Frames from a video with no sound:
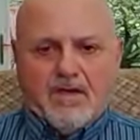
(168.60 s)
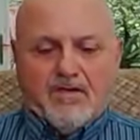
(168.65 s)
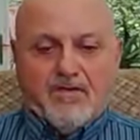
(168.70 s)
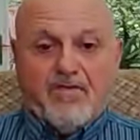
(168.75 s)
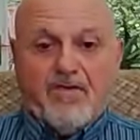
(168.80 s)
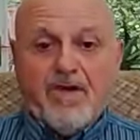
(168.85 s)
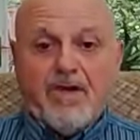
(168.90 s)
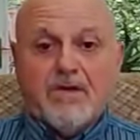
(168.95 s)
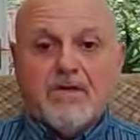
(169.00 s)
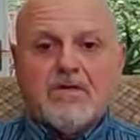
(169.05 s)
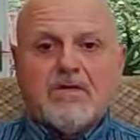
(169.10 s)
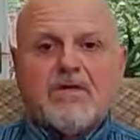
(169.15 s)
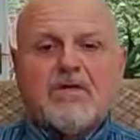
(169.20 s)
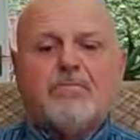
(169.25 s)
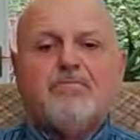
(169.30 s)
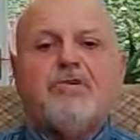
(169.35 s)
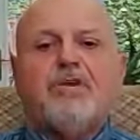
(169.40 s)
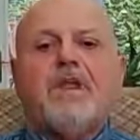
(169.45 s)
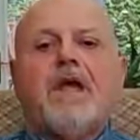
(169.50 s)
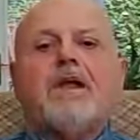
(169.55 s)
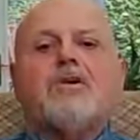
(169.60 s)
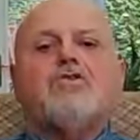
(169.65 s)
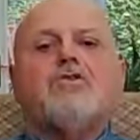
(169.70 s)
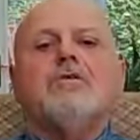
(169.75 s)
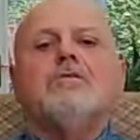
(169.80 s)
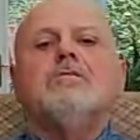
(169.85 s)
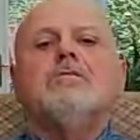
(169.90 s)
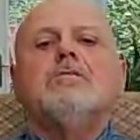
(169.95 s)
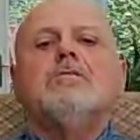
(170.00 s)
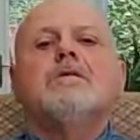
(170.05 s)
Figures,
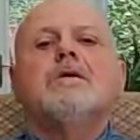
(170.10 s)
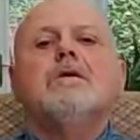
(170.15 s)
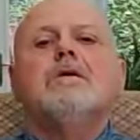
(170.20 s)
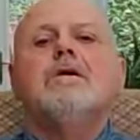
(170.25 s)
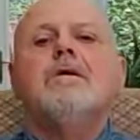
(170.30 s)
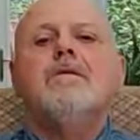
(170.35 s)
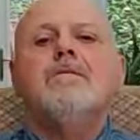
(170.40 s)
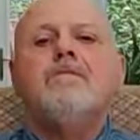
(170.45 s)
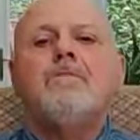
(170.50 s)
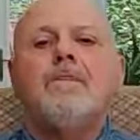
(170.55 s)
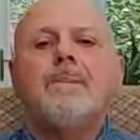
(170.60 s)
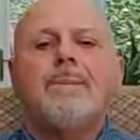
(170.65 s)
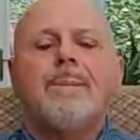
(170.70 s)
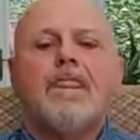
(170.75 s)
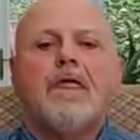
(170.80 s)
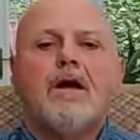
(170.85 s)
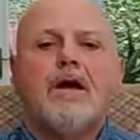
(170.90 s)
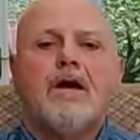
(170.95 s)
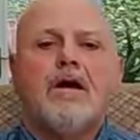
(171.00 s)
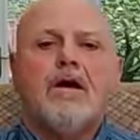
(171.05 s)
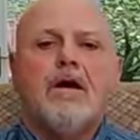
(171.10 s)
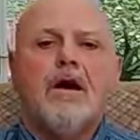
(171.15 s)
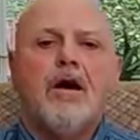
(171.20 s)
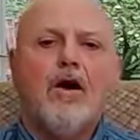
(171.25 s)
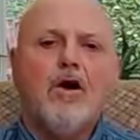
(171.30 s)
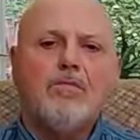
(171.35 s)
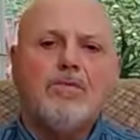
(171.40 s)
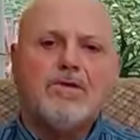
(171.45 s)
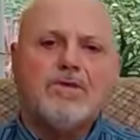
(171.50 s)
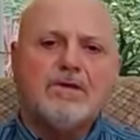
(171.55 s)
predictions,
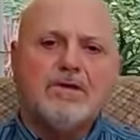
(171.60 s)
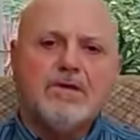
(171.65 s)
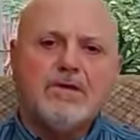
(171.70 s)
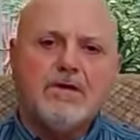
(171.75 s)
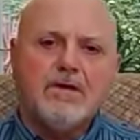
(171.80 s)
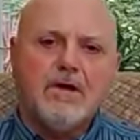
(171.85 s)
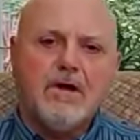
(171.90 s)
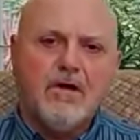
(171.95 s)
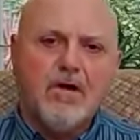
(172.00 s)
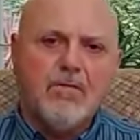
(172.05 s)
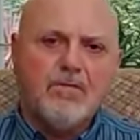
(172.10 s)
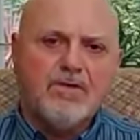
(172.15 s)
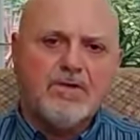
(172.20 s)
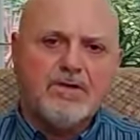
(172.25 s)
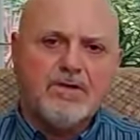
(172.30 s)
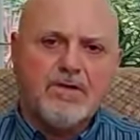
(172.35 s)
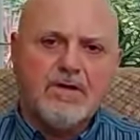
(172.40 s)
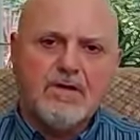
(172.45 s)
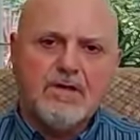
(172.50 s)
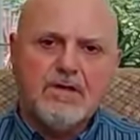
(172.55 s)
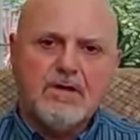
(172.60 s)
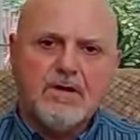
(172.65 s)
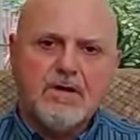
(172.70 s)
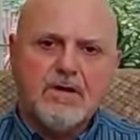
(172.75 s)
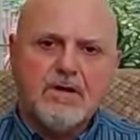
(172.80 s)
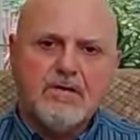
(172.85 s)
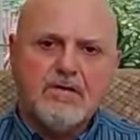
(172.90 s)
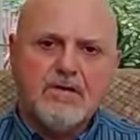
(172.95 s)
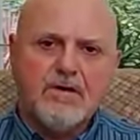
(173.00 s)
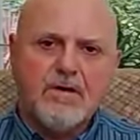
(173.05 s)
hopelessly, hopelessly
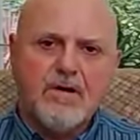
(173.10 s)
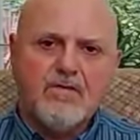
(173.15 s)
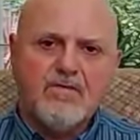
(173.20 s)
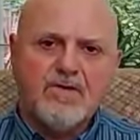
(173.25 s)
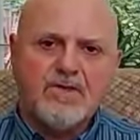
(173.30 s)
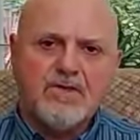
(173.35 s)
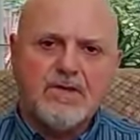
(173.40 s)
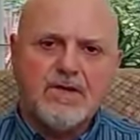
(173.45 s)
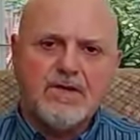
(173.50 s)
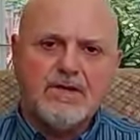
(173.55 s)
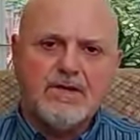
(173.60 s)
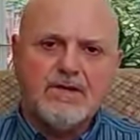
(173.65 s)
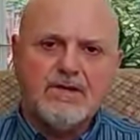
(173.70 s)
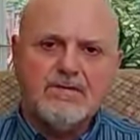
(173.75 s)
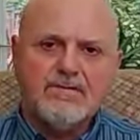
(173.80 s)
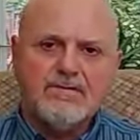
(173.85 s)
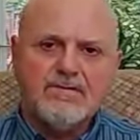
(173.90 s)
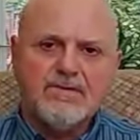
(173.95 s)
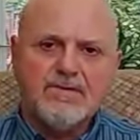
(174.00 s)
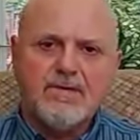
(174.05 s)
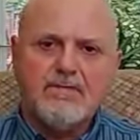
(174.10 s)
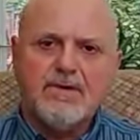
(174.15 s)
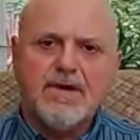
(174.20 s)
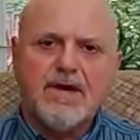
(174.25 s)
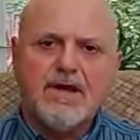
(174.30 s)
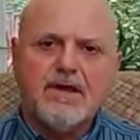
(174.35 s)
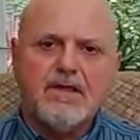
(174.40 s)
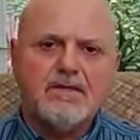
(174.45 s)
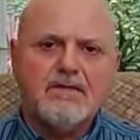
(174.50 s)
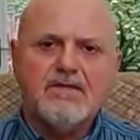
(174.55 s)
uh, overstated. The
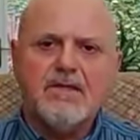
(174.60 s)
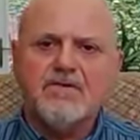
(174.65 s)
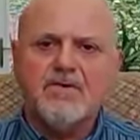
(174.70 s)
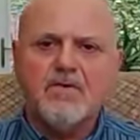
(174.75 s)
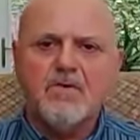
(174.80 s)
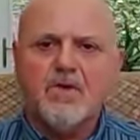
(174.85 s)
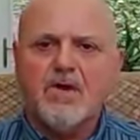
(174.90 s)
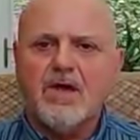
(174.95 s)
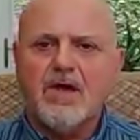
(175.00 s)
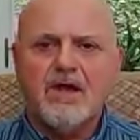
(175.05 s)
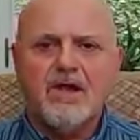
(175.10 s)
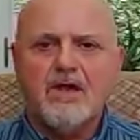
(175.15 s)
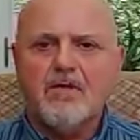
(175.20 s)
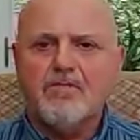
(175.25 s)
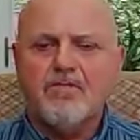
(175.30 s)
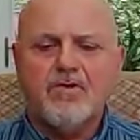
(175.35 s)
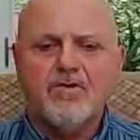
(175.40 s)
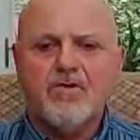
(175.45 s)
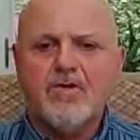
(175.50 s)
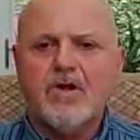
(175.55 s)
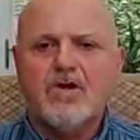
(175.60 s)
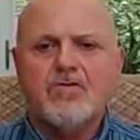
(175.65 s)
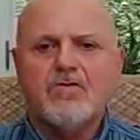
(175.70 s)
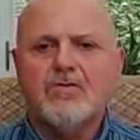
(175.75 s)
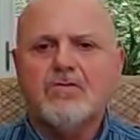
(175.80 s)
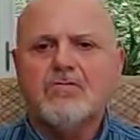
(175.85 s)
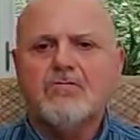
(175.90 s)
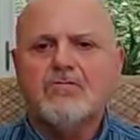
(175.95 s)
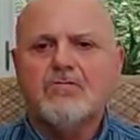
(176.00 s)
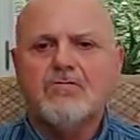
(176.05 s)
man has never got any
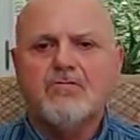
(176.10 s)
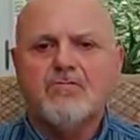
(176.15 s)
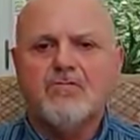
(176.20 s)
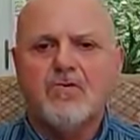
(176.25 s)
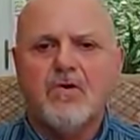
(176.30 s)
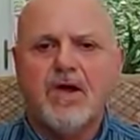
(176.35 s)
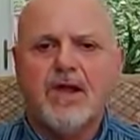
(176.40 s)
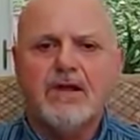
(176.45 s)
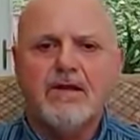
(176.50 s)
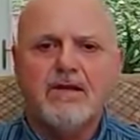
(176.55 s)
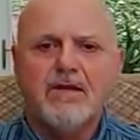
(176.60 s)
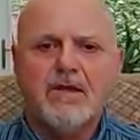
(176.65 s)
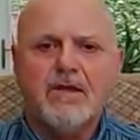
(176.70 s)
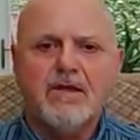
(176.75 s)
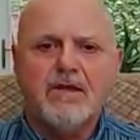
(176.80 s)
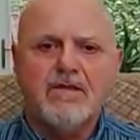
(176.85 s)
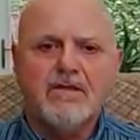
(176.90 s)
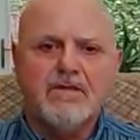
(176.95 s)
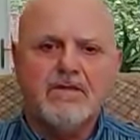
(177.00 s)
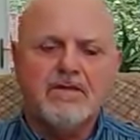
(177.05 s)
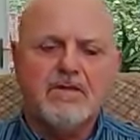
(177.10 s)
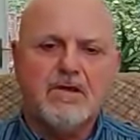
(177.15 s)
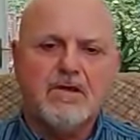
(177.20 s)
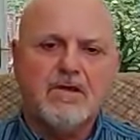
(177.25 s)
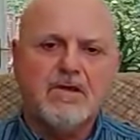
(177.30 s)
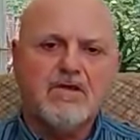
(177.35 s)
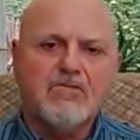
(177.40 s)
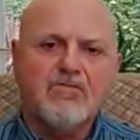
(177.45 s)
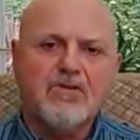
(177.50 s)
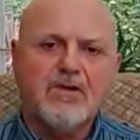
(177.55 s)
projection right in his uh,
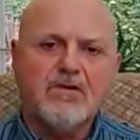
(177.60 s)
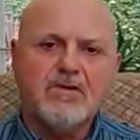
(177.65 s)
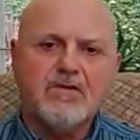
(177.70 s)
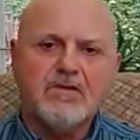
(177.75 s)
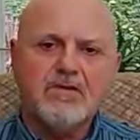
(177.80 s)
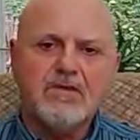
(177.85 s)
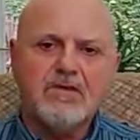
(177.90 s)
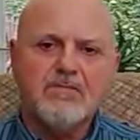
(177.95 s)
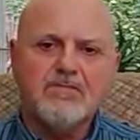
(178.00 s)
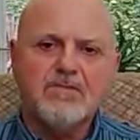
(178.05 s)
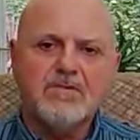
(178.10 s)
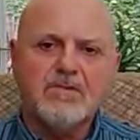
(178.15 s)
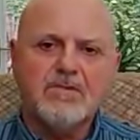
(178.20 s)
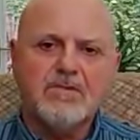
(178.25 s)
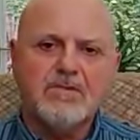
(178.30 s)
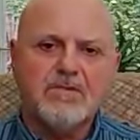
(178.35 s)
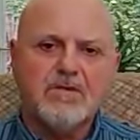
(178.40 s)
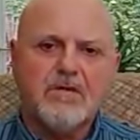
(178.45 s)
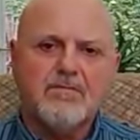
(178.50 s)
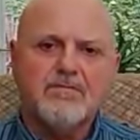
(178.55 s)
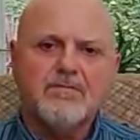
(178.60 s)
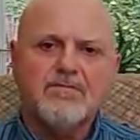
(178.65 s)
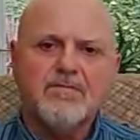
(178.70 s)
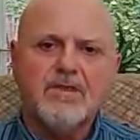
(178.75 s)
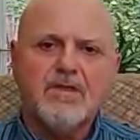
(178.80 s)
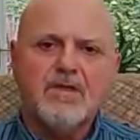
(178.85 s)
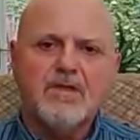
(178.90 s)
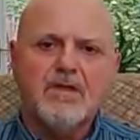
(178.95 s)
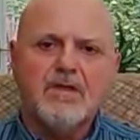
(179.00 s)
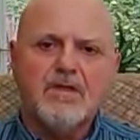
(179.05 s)
career, it seems, and some
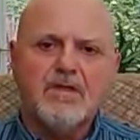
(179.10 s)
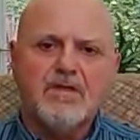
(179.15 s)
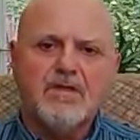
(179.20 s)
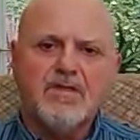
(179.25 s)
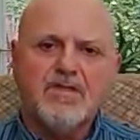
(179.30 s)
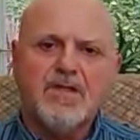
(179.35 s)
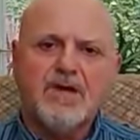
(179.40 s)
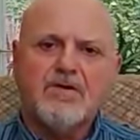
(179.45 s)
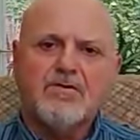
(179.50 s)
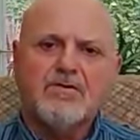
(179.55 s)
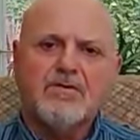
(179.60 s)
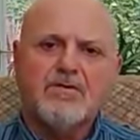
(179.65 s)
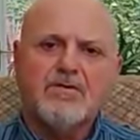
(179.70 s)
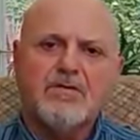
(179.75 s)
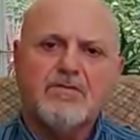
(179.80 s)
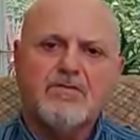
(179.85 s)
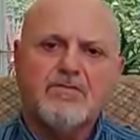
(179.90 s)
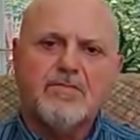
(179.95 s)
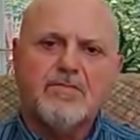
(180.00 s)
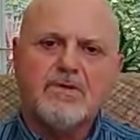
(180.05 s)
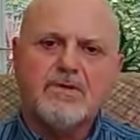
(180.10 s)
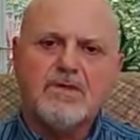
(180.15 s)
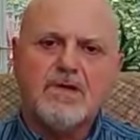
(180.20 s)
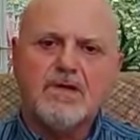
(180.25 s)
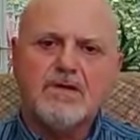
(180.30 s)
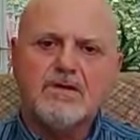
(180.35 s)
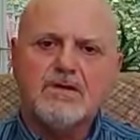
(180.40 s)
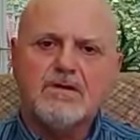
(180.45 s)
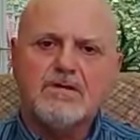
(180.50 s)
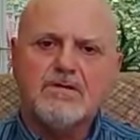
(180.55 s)
thousands
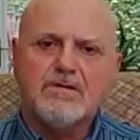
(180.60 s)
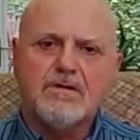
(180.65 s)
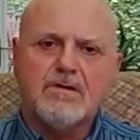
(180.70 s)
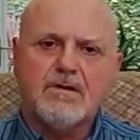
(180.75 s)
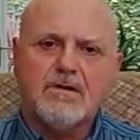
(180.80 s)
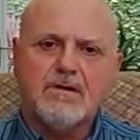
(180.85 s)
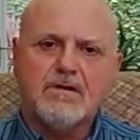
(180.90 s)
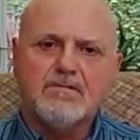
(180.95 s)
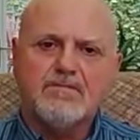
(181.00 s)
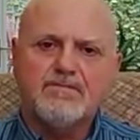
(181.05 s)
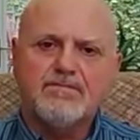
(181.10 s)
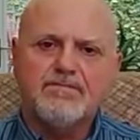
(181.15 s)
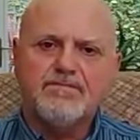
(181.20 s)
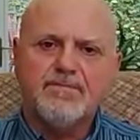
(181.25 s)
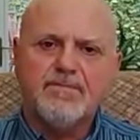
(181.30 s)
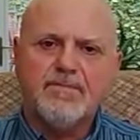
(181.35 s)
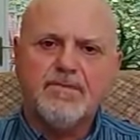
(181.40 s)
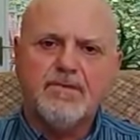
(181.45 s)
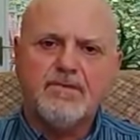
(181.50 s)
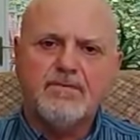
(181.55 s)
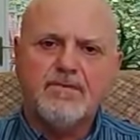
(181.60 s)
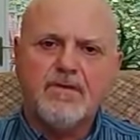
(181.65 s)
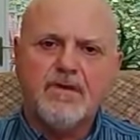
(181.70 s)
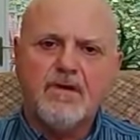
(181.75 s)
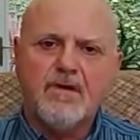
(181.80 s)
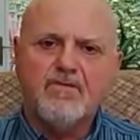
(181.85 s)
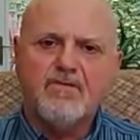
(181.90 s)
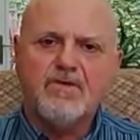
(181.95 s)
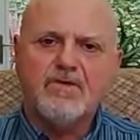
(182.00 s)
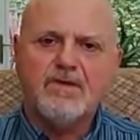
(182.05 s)
percent um,
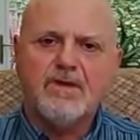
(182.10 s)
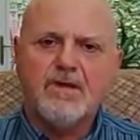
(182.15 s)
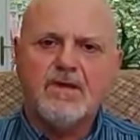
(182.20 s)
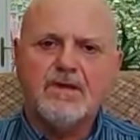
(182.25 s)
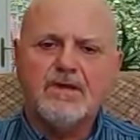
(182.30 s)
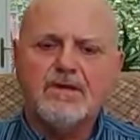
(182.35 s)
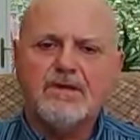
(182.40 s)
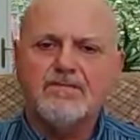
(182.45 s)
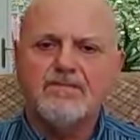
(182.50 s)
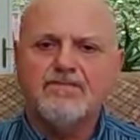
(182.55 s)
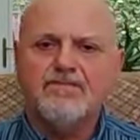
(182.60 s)
overstated.